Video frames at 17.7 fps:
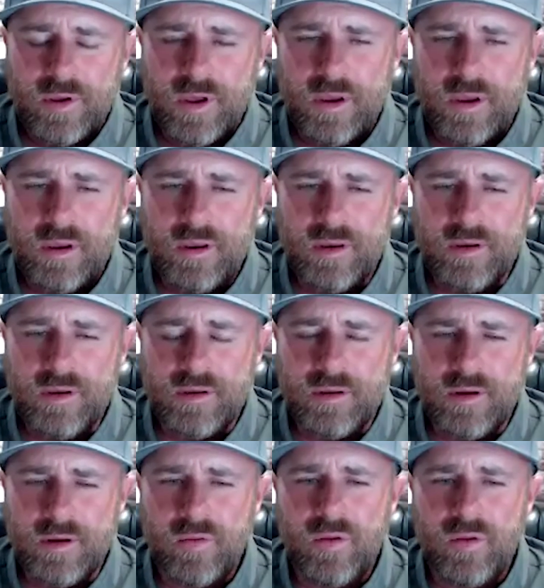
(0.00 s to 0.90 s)

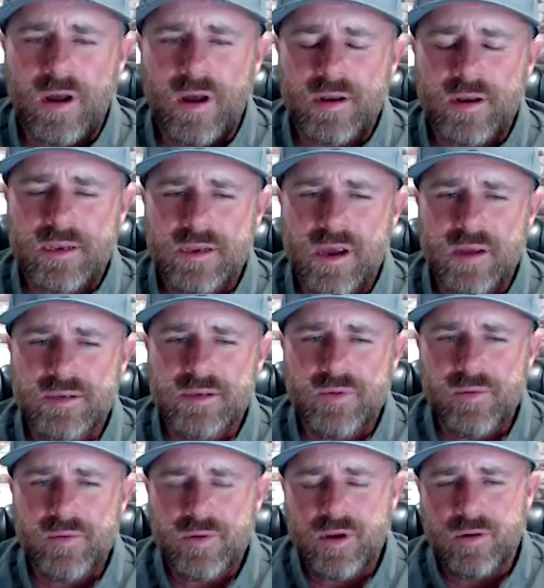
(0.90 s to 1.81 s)
And a lot of
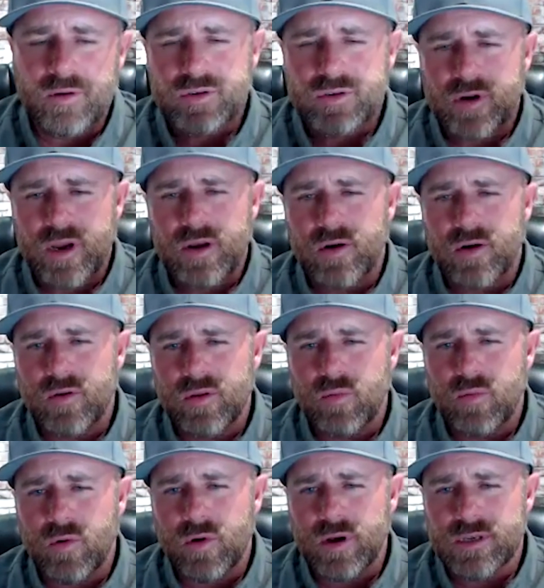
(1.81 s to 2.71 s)
times we would go train
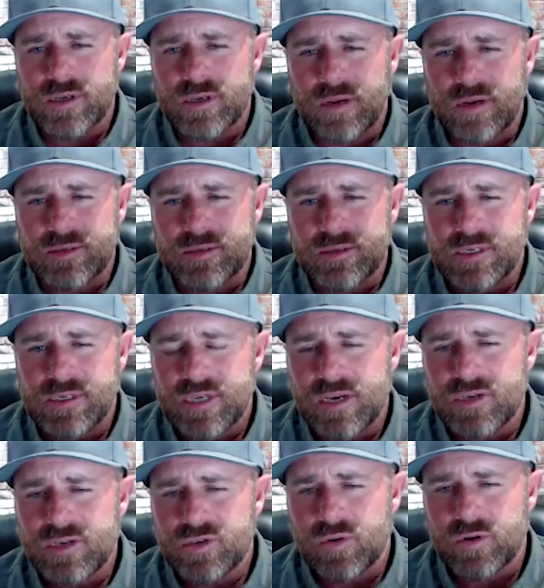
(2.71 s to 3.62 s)
early mornings. I was in
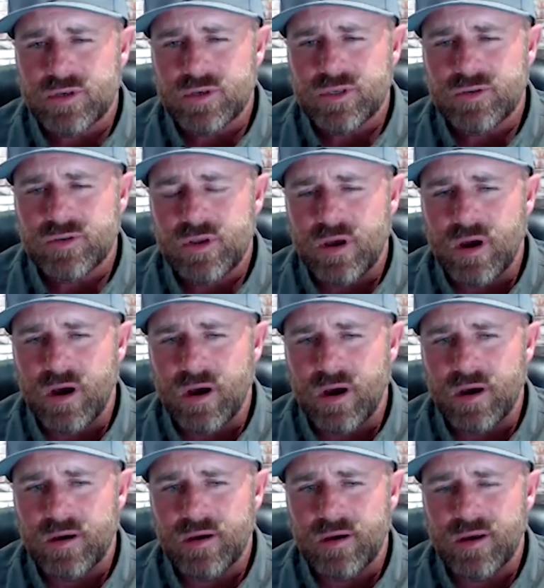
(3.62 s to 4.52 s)
St. George,
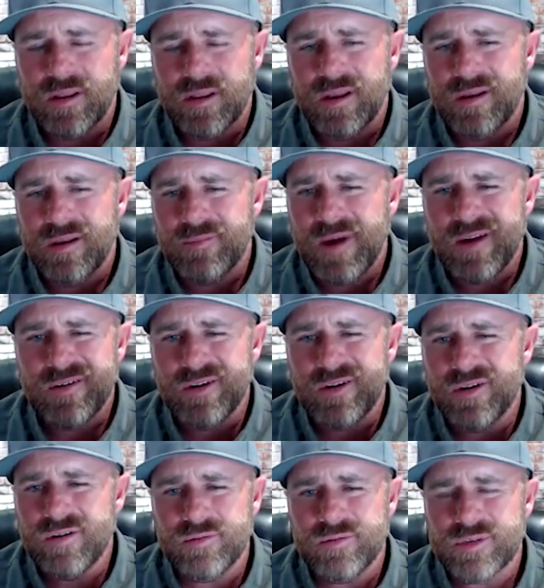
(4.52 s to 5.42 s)
Utah, and then about
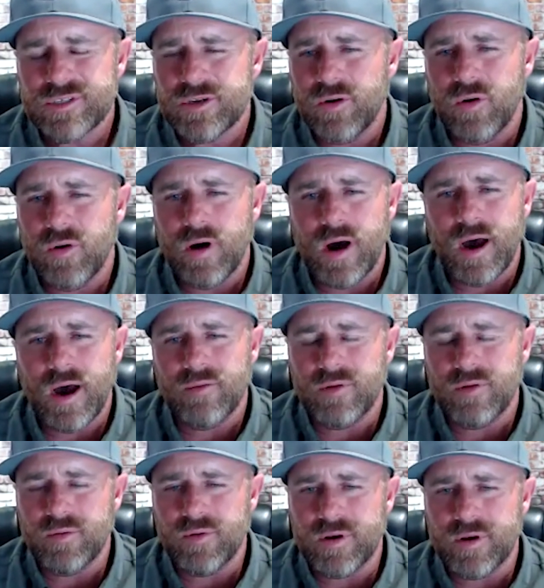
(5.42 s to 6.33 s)
noon it was so
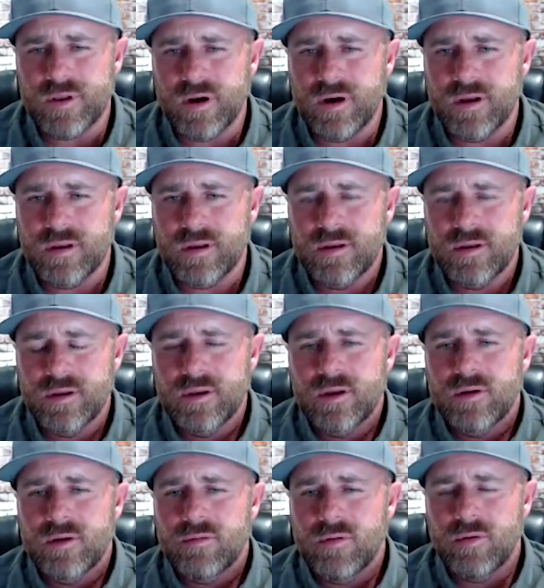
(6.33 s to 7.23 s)
hot we were done.
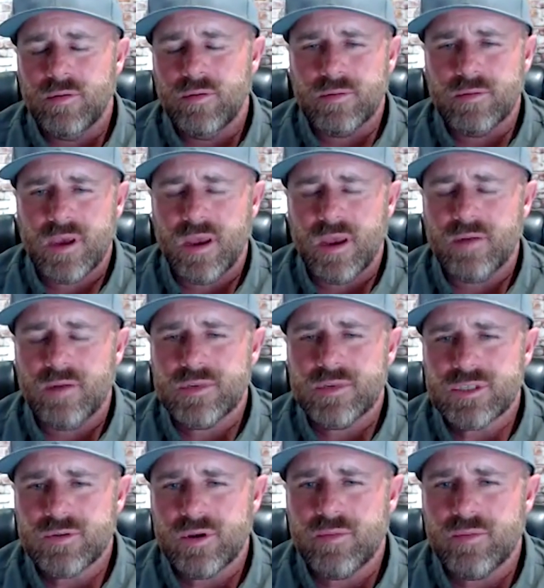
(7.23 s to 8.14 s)
Well, Kent
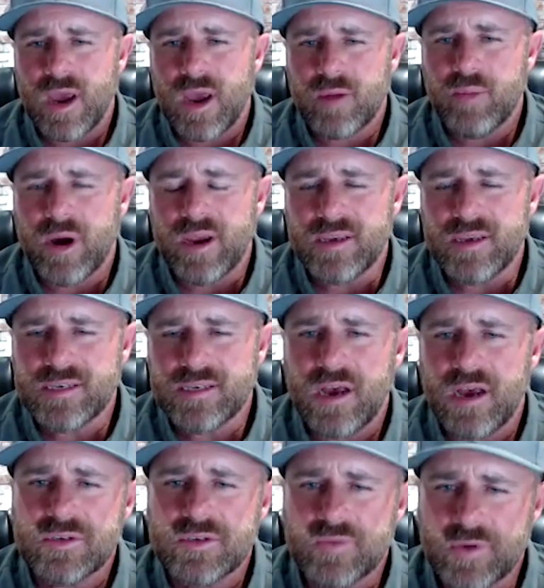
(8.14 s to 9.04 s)
would swing back by his
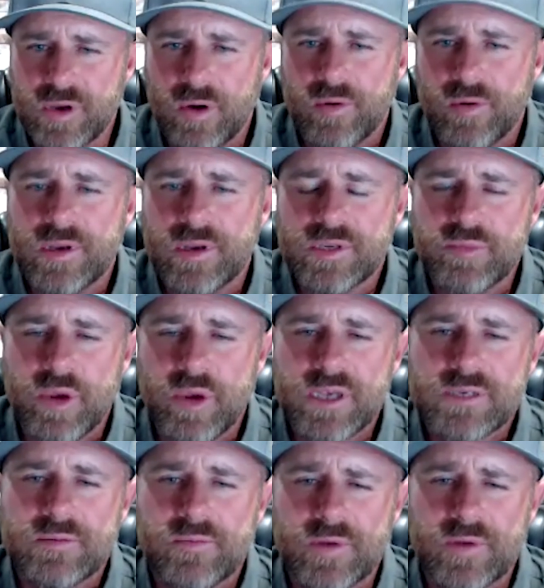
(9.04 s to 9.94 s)
house. We'd go in his
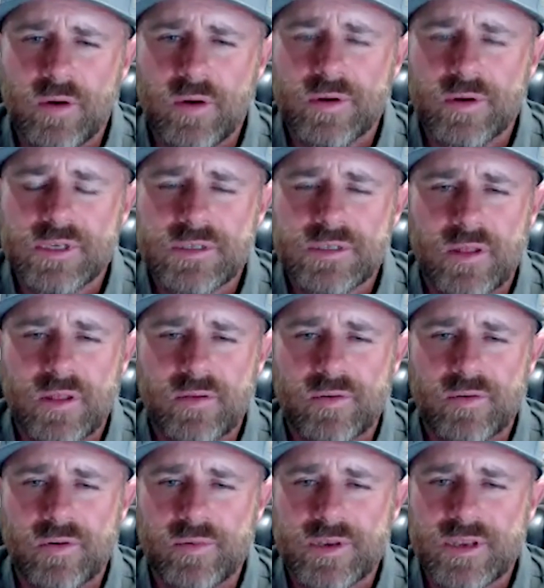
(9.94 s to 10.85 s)
basement, we'd go in his leather
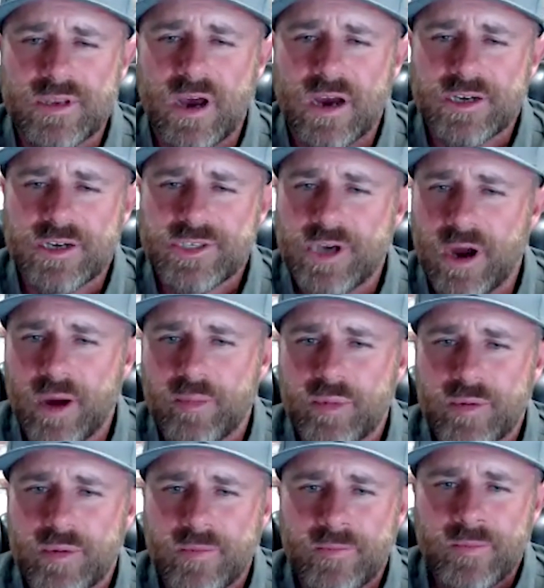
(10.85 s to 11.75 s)
room and talk
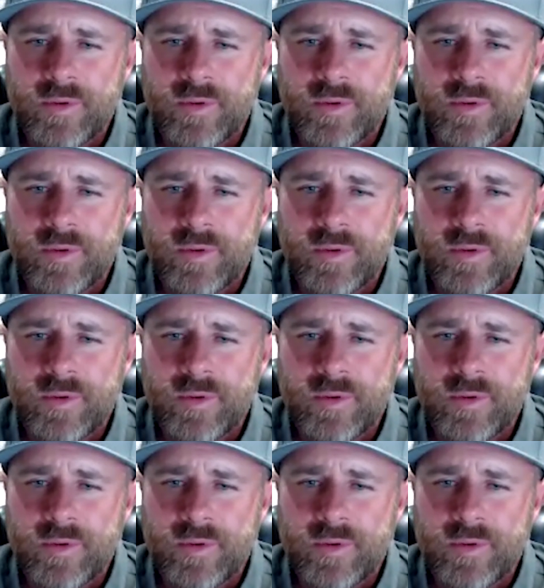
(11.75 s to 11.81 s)
shop.